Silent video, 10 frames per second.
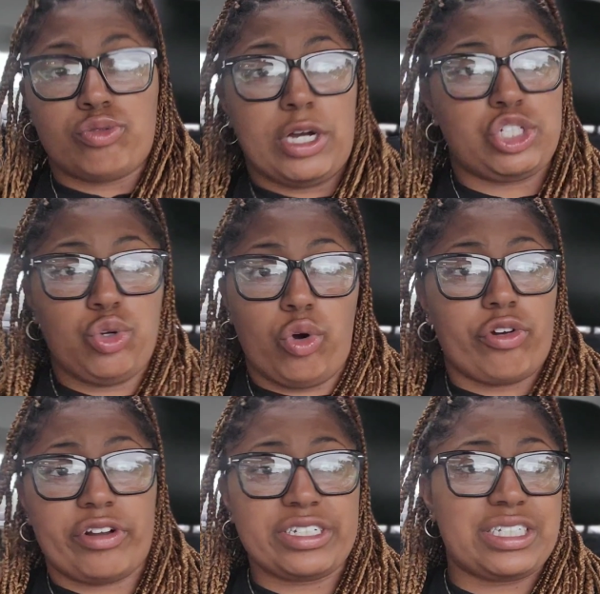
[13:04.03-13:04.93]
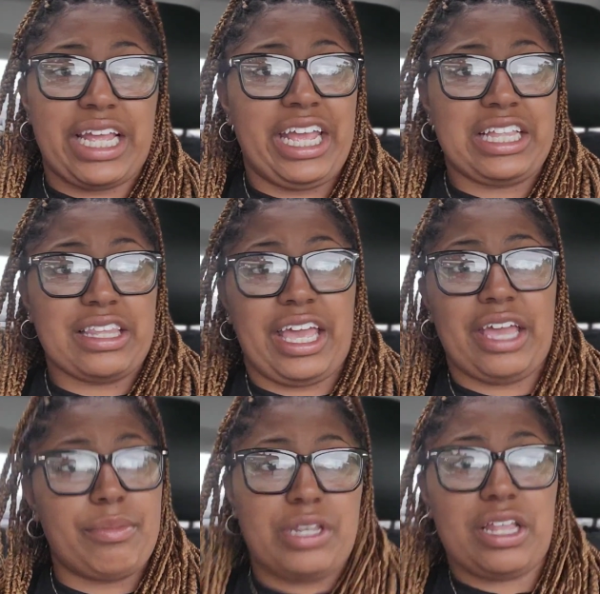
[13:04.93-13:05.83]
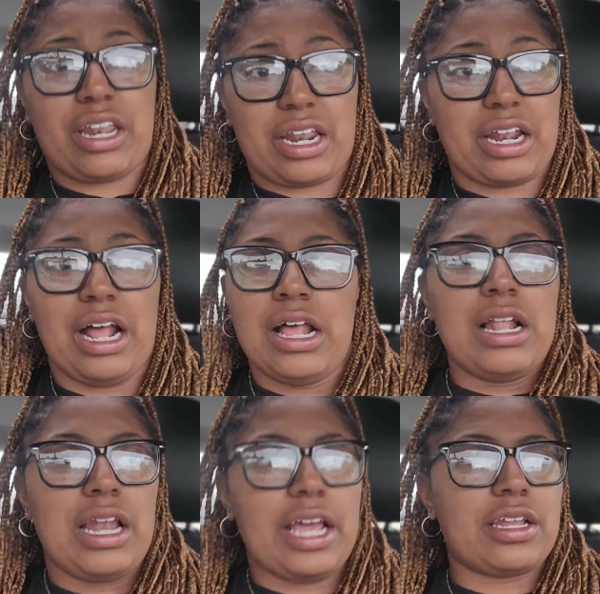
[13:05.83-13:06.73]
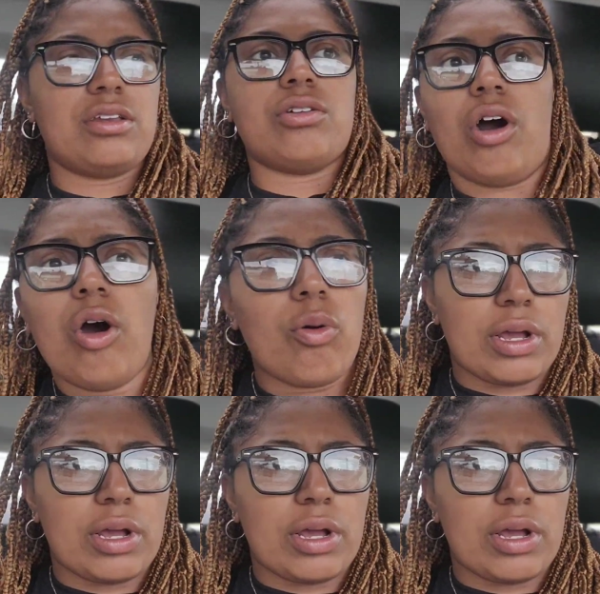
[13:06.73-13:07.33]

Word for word: much. You ordering steak, lamb, and like no.